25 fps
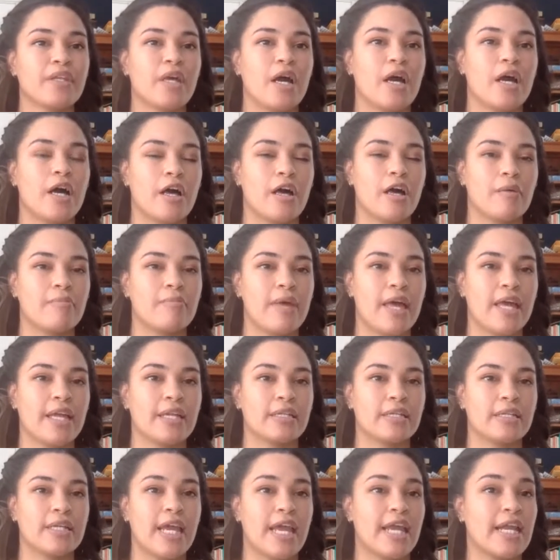
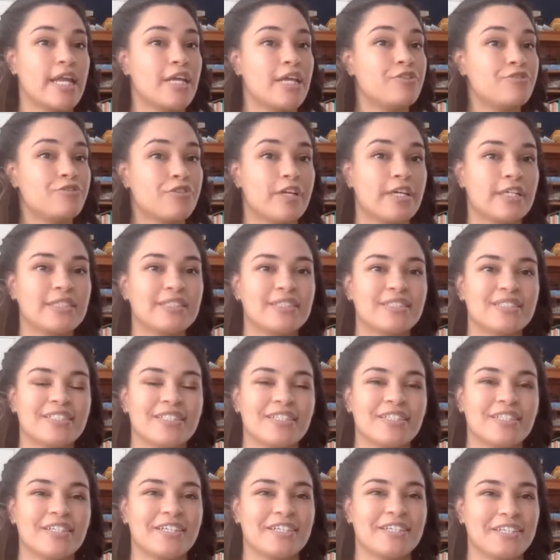and gain interest,
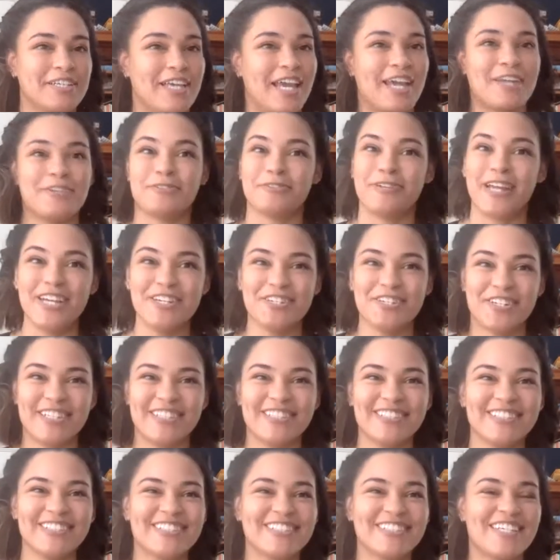gain
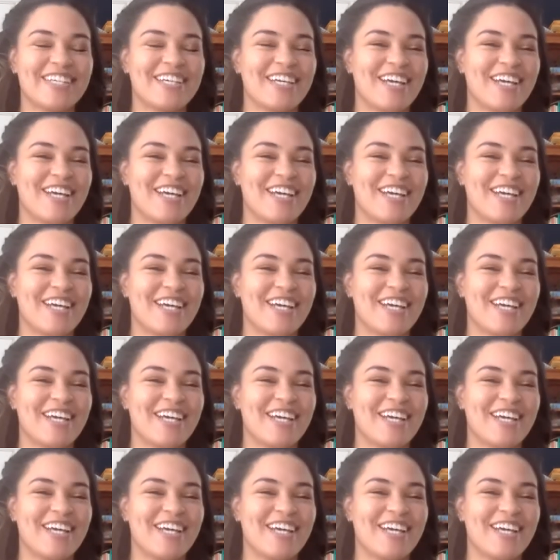donations,